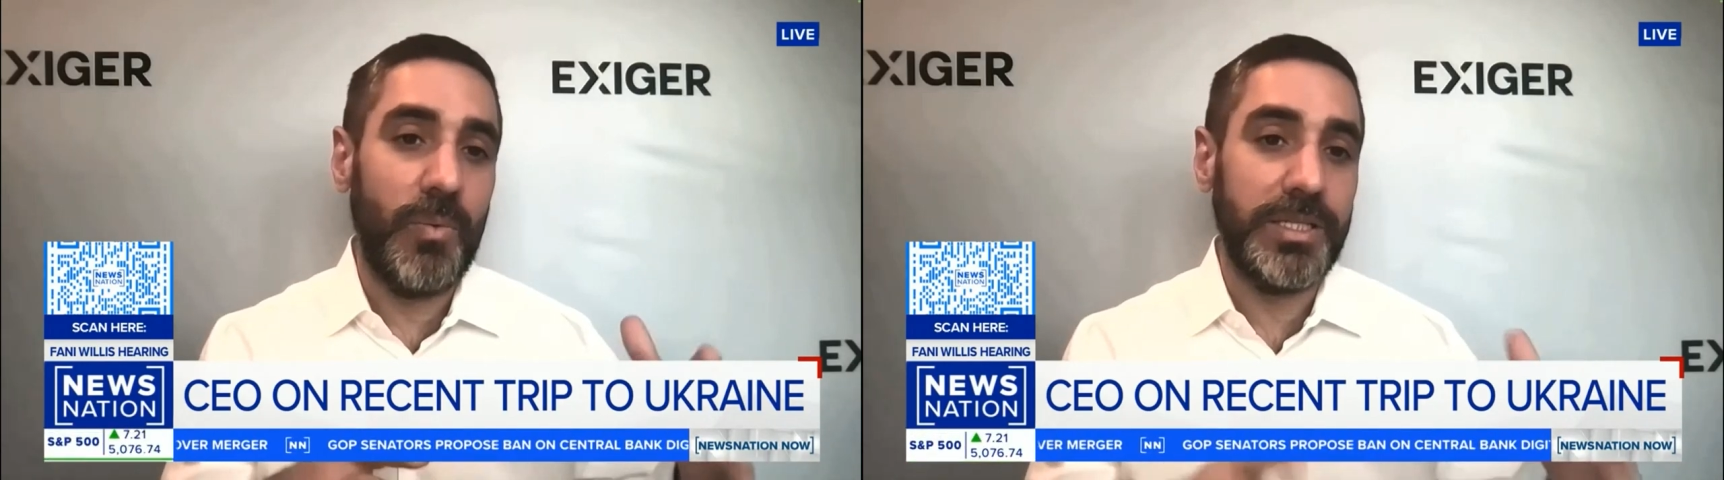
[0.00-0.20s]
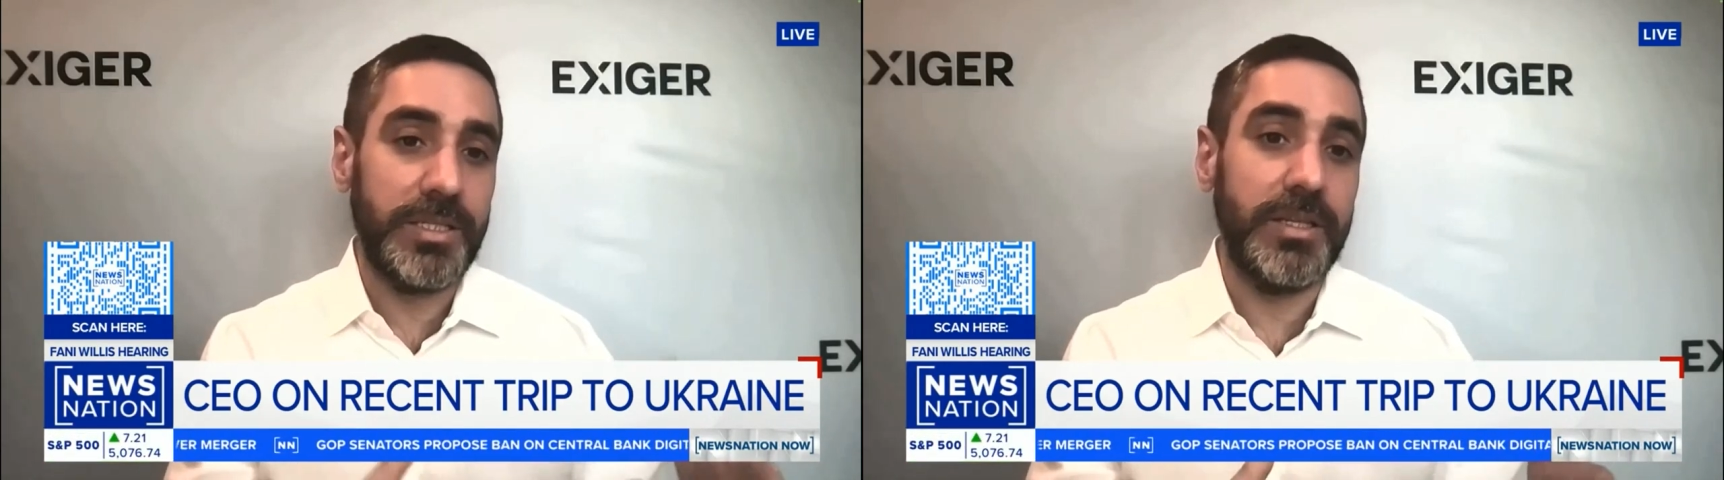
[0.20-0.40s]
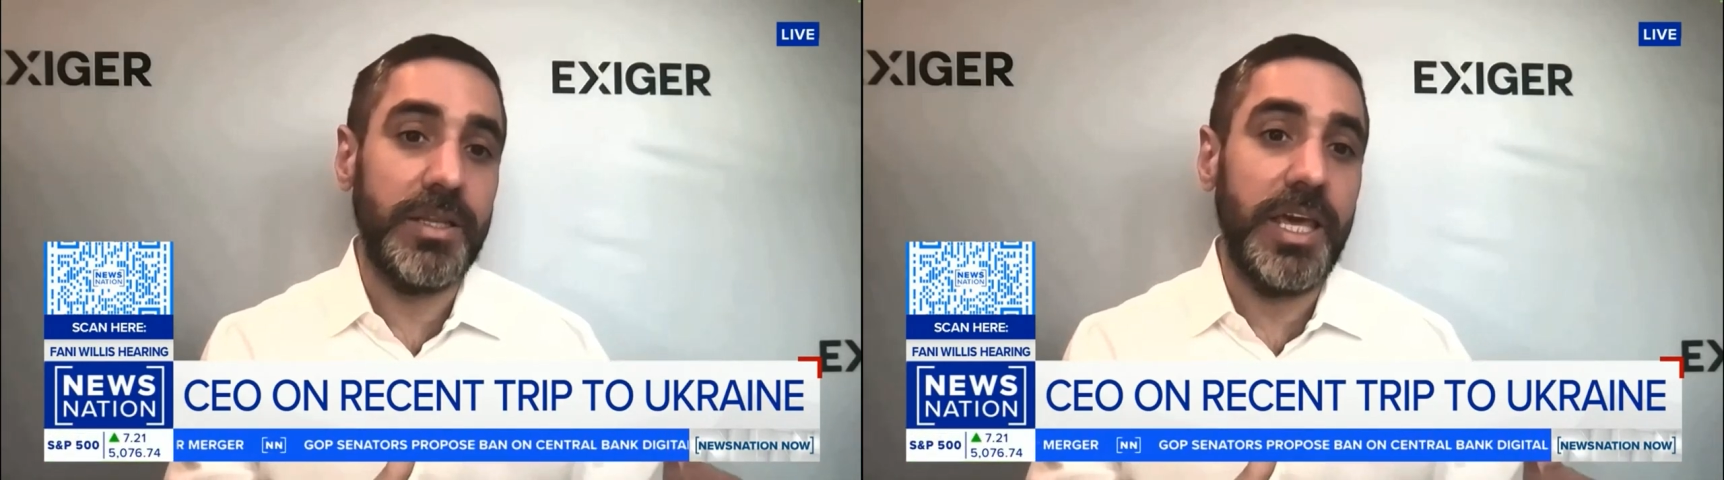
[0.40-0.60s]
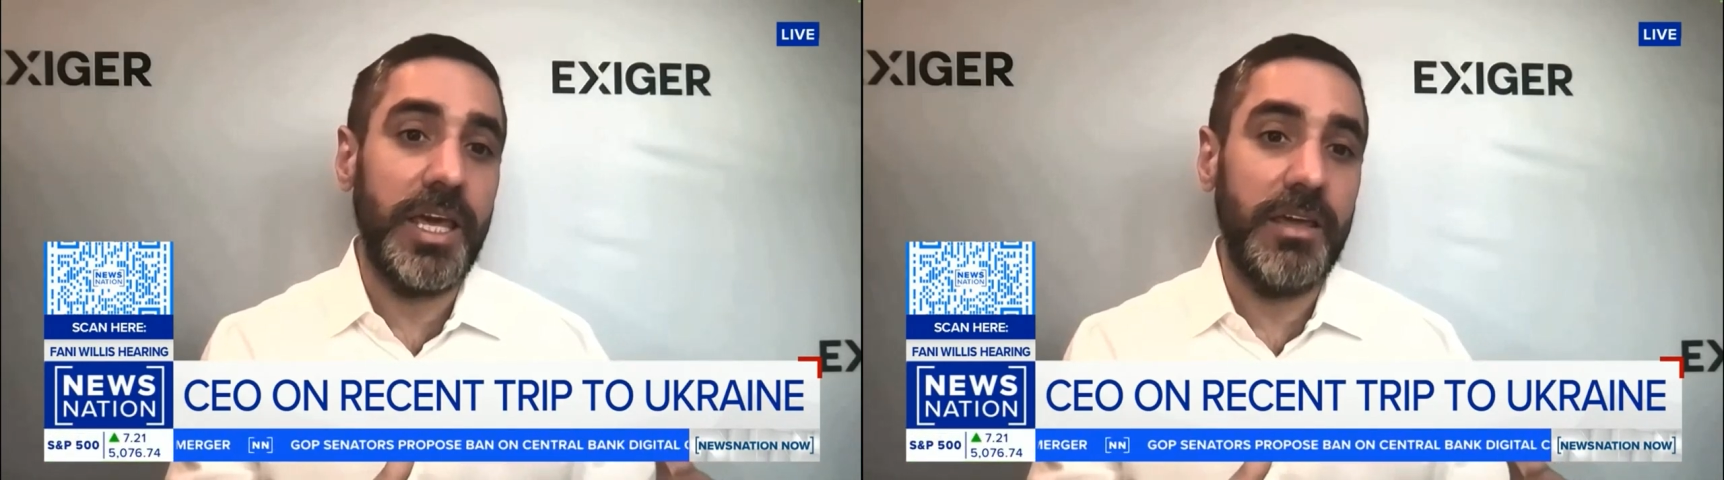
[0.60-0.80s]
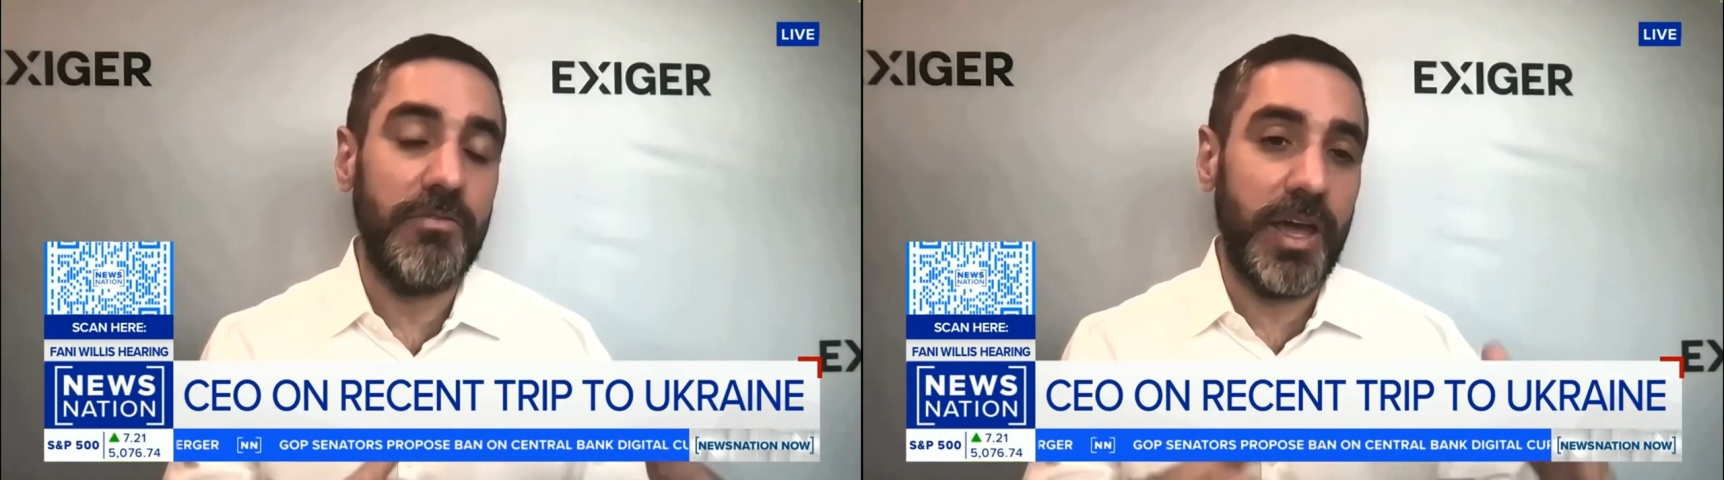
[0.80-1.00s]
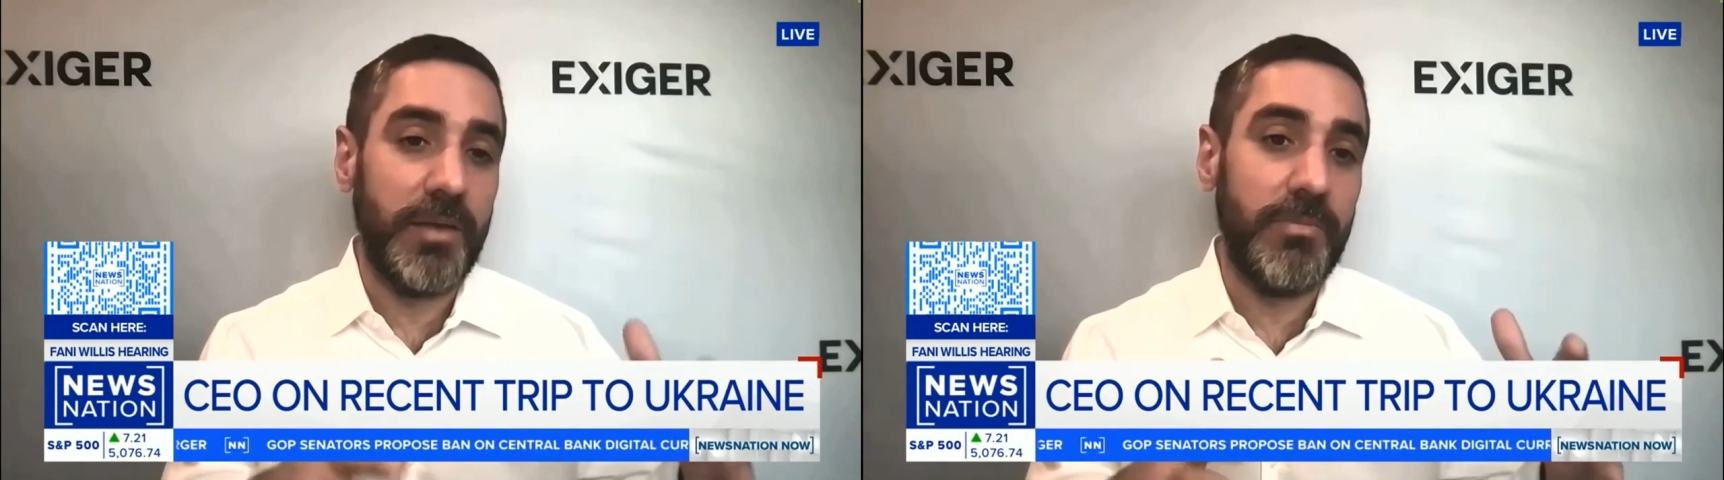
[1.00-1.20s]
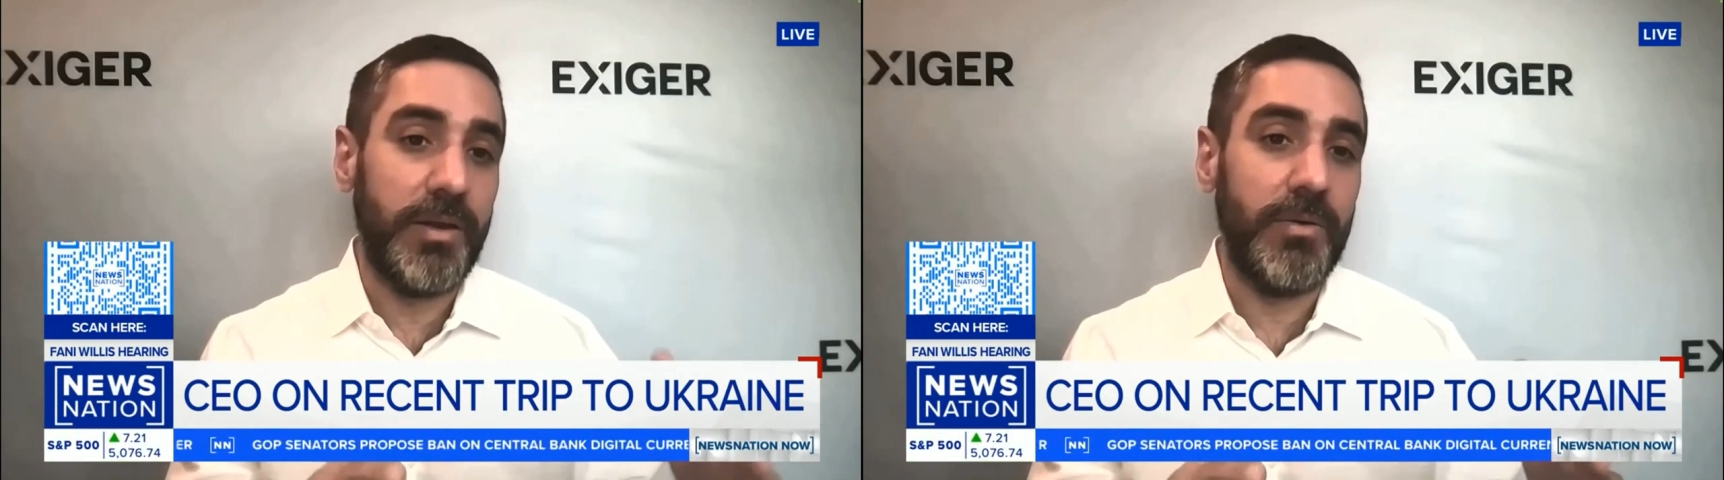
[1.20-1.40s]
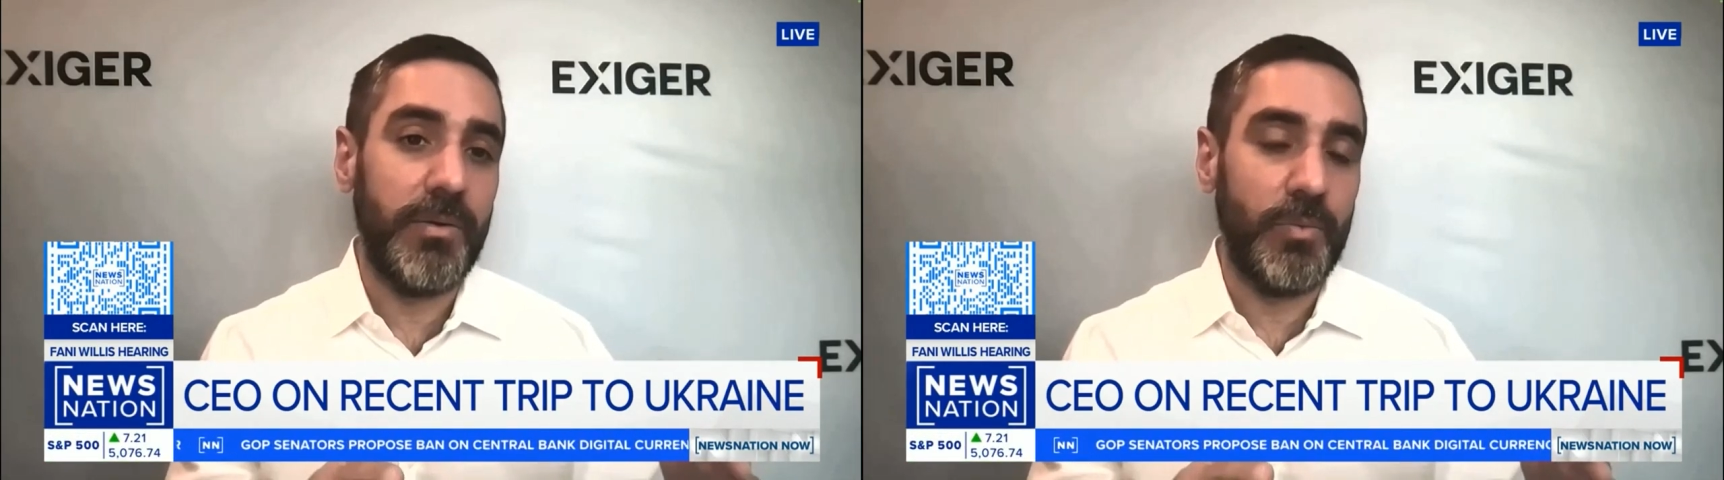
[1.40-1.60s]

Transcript: went to Lviv and met